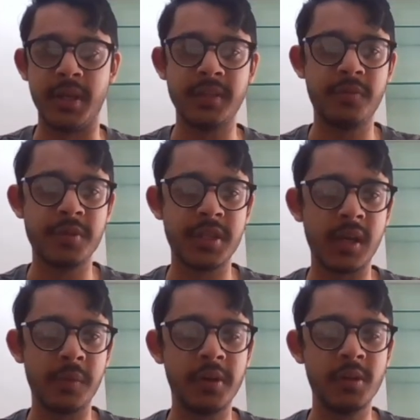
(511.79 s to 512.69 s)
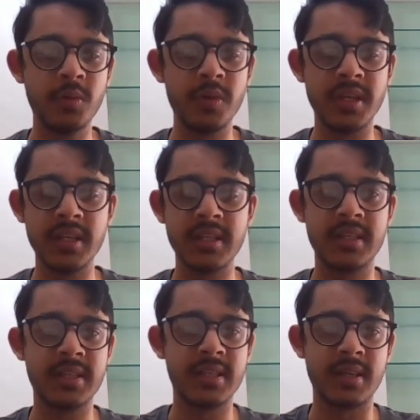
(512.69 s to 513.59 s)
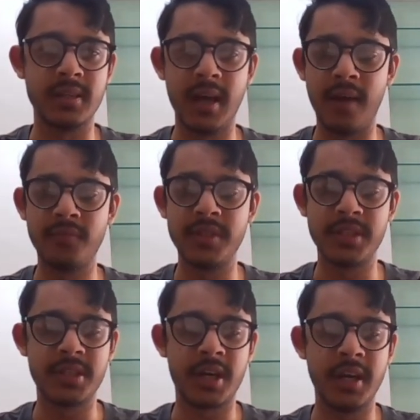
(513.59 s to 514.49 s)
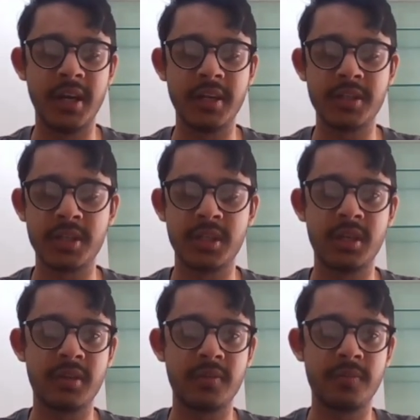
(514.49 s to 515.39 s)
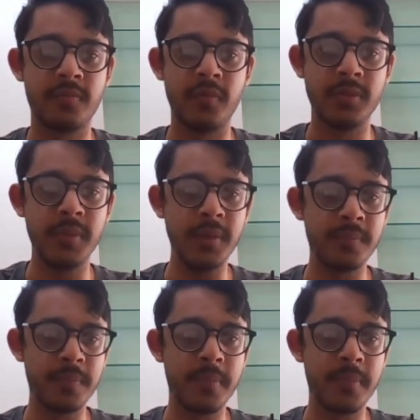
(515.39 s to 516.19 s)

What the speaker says: And the first thing I'm going to do is have this trie data structure with me.